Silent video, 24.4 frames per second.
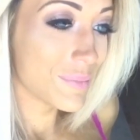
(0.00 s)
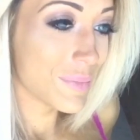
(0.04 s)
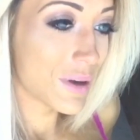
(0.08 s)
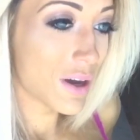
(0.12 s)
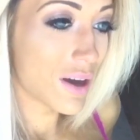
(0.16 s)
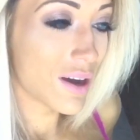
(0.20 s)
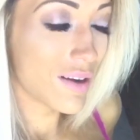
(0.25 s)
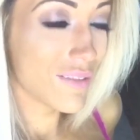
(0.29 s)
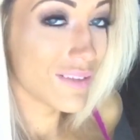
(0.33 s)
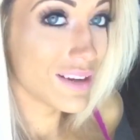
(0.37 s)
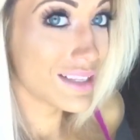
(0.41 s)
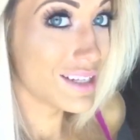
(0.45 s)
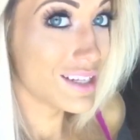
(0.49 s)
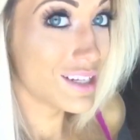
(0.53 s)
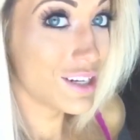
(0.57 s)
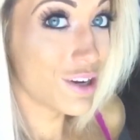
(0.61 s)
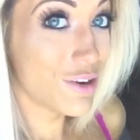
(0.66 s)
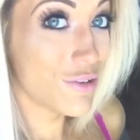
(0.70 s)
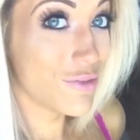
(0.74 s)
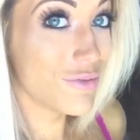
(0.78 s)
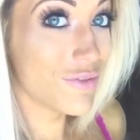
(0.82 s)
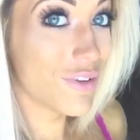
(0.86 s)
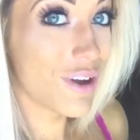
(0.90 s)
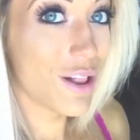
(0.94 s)
Obviously
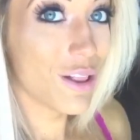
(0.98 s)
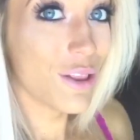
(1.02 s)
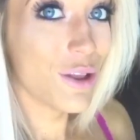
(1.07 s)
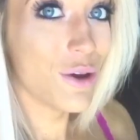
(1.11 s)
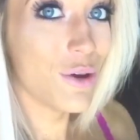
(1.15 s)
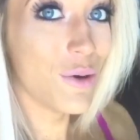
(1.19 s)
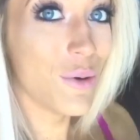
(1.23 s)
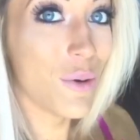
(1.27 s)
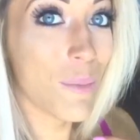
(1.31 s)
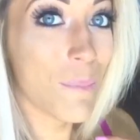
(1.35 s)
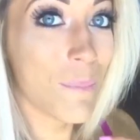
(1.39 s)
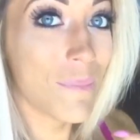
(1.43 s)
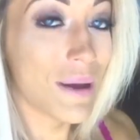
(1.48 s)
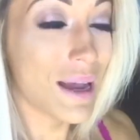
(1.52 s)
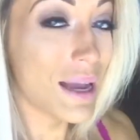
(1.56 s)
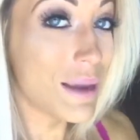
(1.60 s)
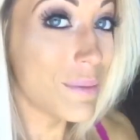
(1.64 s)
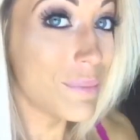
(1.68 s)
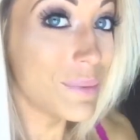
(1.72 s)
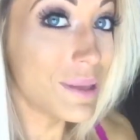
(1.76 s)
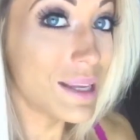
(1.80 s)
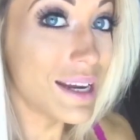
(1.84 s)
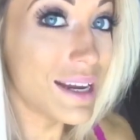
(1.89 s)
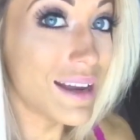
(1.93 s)
don't follow my
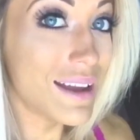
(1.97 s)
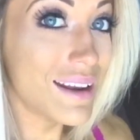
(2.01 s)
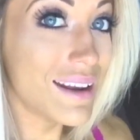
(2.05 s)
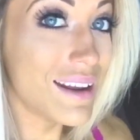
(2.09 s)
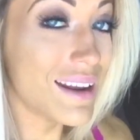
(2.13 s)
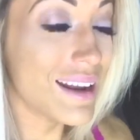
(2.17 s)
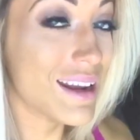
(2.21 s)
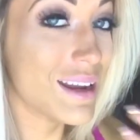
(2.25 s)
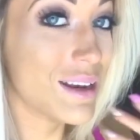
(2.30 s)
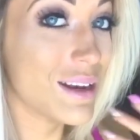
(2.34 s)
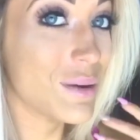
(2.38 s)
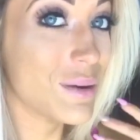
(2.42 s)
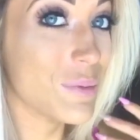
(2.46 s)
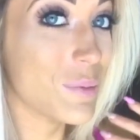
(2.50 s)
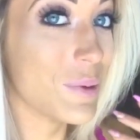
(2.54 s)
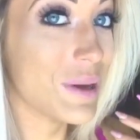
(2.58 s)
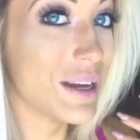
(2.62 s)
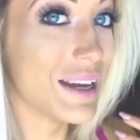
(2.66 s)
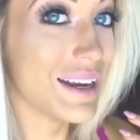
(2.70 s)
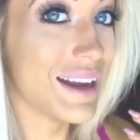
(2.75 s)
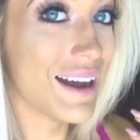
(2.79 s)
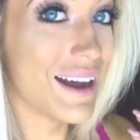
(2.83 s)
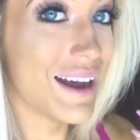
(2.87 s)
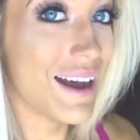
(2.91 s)
plan and
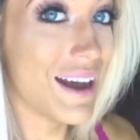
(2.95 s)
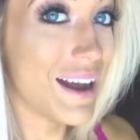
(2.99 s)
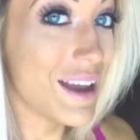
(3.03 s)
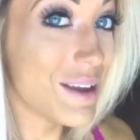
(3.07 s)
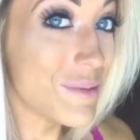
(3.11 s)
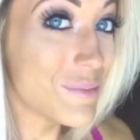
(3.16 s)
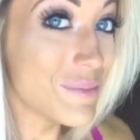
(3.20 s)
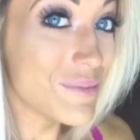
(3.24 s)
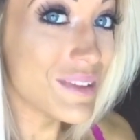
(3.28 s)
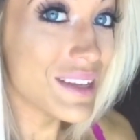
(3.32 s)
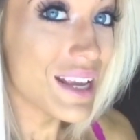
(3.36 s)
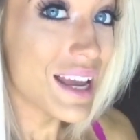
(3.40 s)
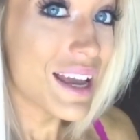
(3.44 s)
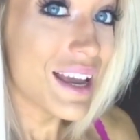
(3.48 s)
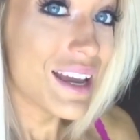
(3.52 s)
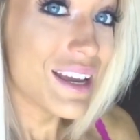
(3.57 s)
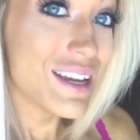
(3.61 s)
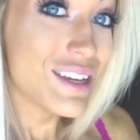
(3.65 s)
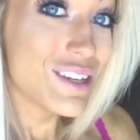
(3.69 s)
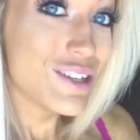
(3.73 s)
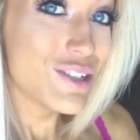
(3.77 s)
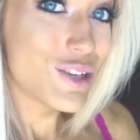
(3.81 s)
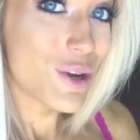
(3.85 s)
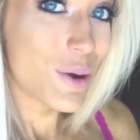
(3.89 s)
what I'm
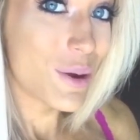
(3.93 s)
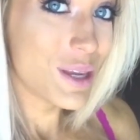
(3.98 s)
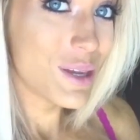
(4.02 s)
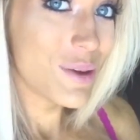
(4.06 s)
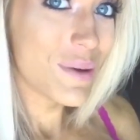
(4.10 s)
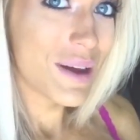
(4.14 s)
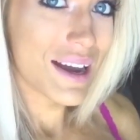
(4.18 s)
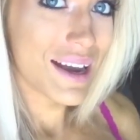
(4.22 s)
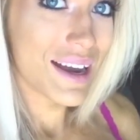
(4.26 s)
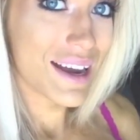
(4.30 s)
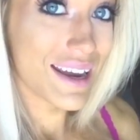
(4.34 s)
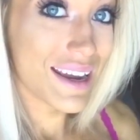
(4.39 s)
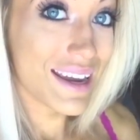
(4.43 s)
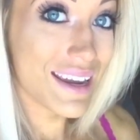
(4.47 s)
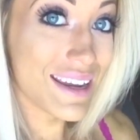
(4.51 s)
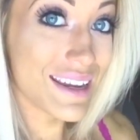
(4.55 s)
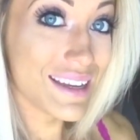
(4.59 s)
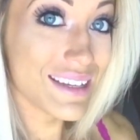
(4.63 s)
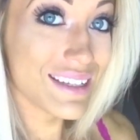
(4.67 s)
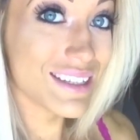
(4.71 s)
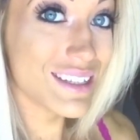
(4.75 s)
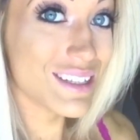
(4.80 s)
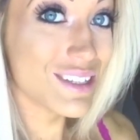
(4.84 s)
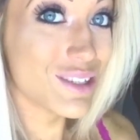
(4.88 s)
showing you I
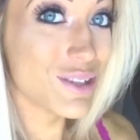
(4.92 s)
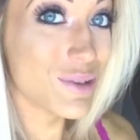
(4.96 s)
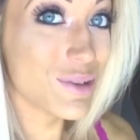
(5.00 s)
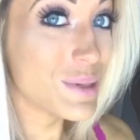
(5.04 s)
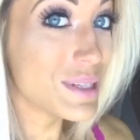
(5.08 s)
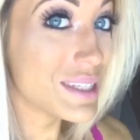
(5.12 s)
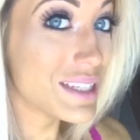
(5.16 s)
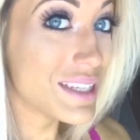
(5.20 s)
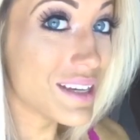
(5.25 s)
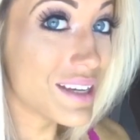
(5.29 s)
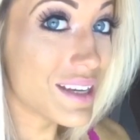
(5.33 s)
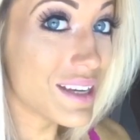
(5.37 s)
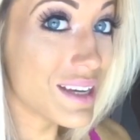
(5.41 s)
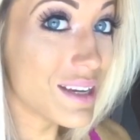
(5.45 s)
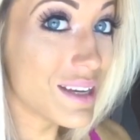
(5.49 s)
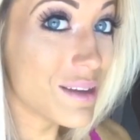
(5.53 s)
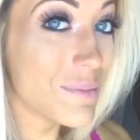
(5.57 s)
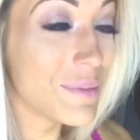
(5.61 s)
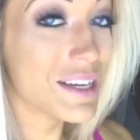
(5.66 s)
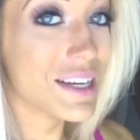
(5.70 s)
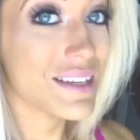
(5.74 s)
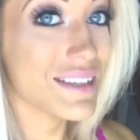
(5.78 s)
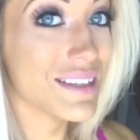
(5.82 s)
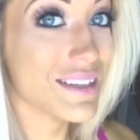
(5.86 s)
eat to a T,
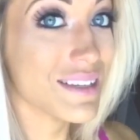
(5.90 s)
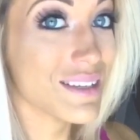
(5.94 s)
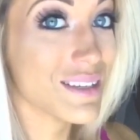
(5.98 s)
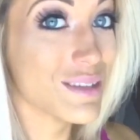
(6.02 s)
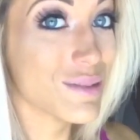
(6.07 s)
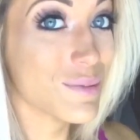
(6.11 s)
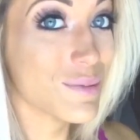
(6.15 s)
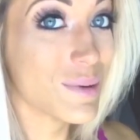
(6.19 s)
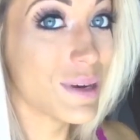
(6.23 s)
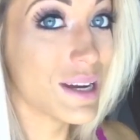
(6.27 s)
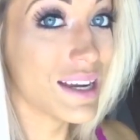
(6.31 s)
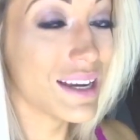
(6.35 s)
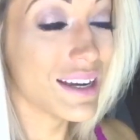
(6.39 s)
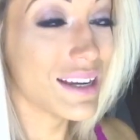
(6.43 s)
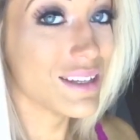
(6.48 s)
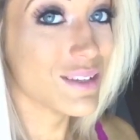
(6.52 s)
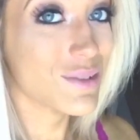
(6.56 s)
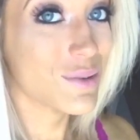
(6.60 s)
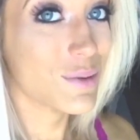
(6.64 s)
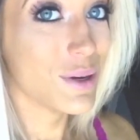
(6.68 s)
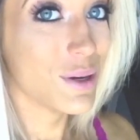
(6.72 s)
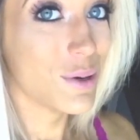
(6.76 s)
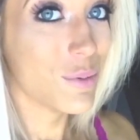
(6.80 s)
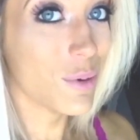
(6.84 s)
because this is what is
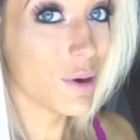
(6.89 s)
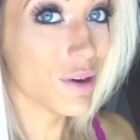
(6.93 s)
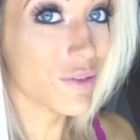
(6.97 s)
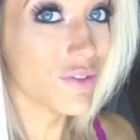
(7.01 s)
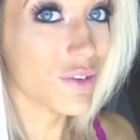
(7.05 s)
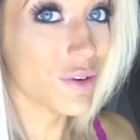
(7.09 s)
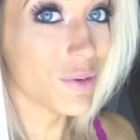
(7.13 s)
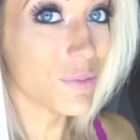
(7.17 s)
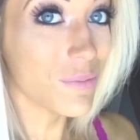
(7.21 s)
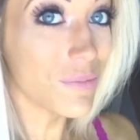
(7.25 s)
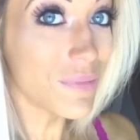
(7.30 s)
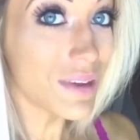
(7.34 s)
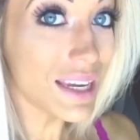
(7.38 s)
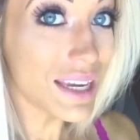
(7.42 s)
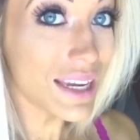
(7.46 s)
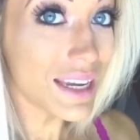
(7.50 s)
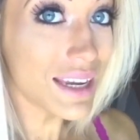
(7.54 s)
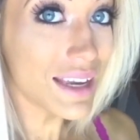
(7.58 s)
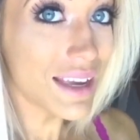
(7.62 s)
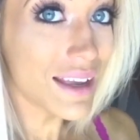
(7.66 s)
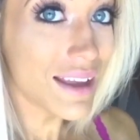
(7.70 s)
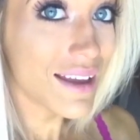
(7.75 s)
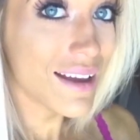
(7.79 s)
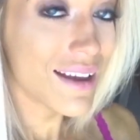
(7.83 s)
going to work for
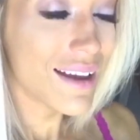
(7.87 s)
me.